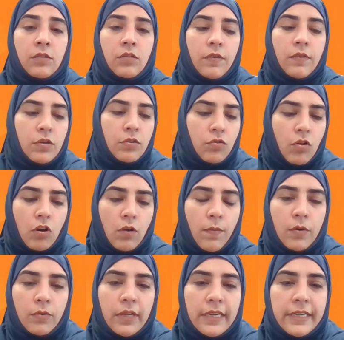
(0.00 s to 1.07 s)
So when you talk
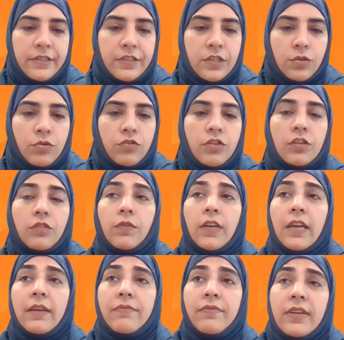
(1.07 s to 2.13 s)
about the institutions,
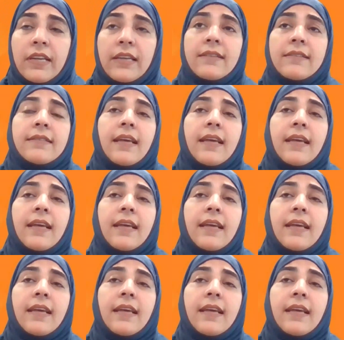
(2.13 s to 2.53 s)
what I feel is